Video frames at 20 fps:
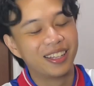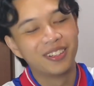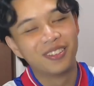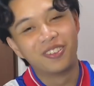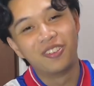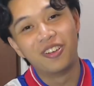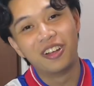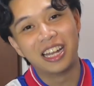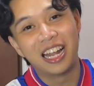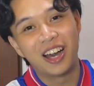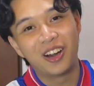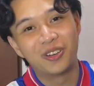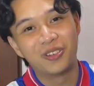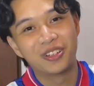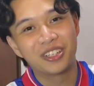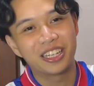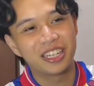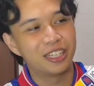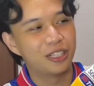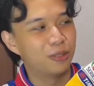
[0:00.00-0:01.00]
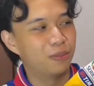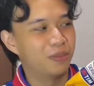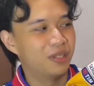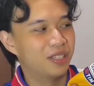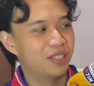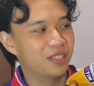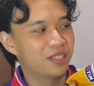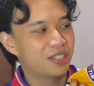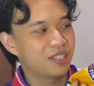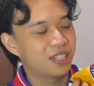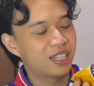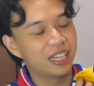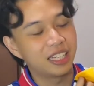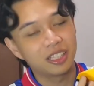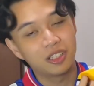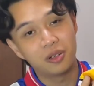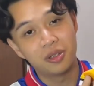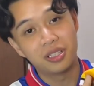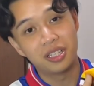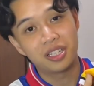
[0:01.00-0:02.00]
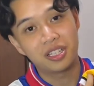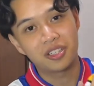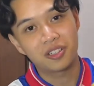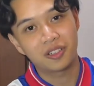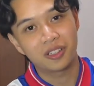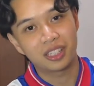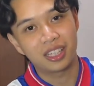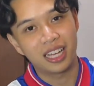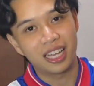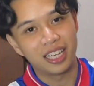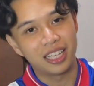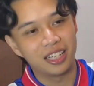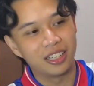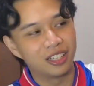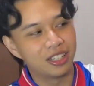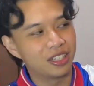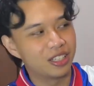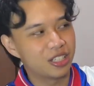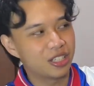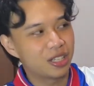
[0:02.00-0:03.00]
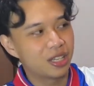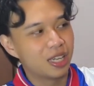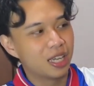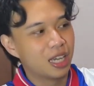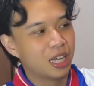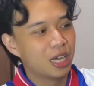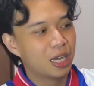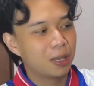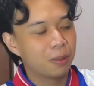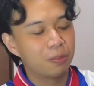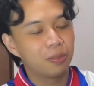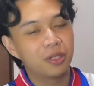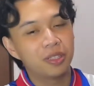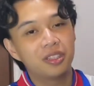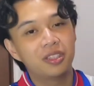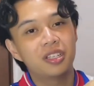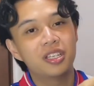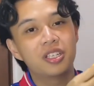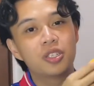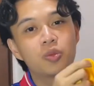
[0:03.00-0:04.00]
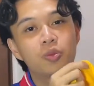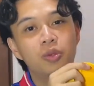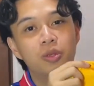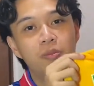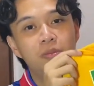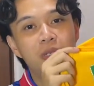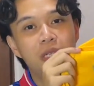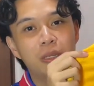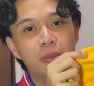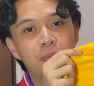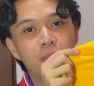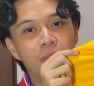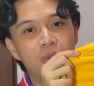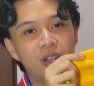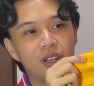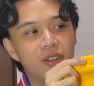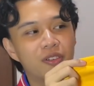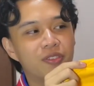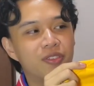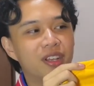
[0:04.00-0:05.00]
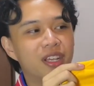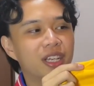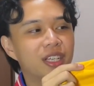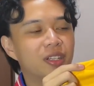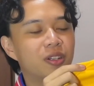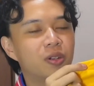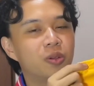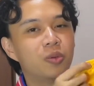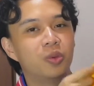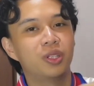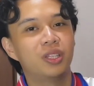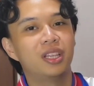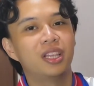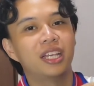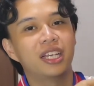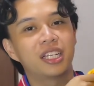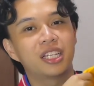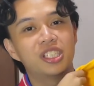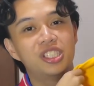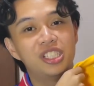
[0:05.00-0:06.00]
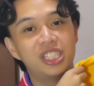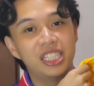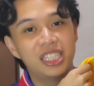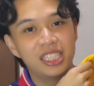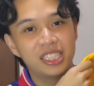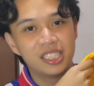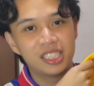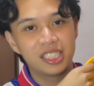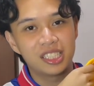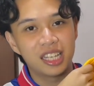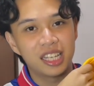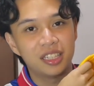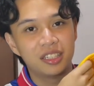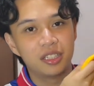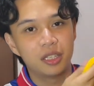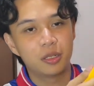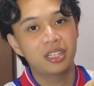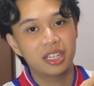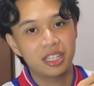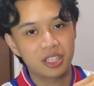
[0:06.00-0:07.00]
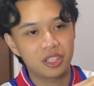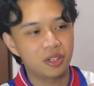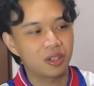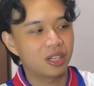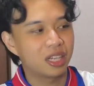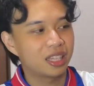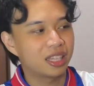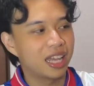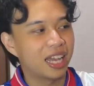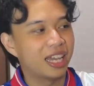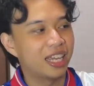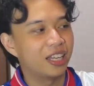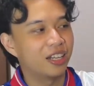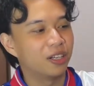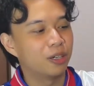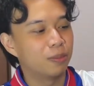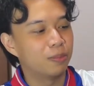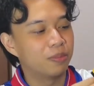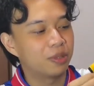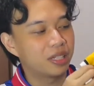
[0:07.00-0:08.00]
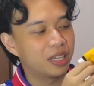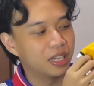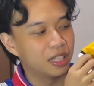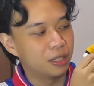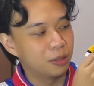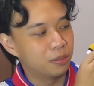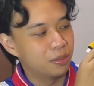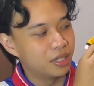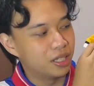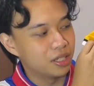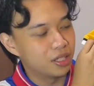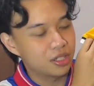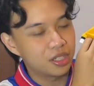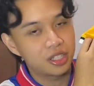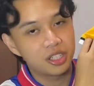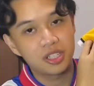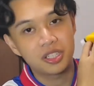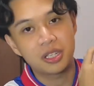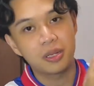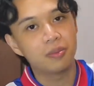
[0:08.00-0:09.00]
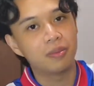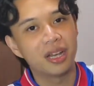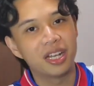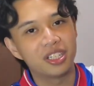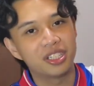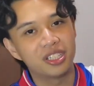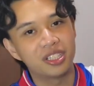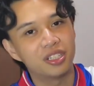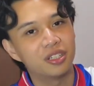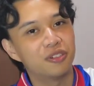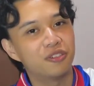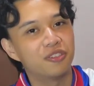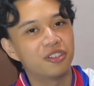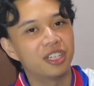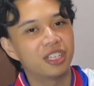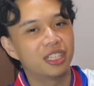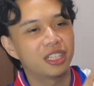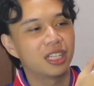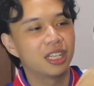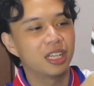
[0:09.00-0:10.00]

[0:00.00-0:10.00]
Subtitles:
wala akong Kill Bills, like the one that's with the Tigers. But this would be perfect with like jeans and the Netsuka Tiger Kill Bills. Just imagine the fit.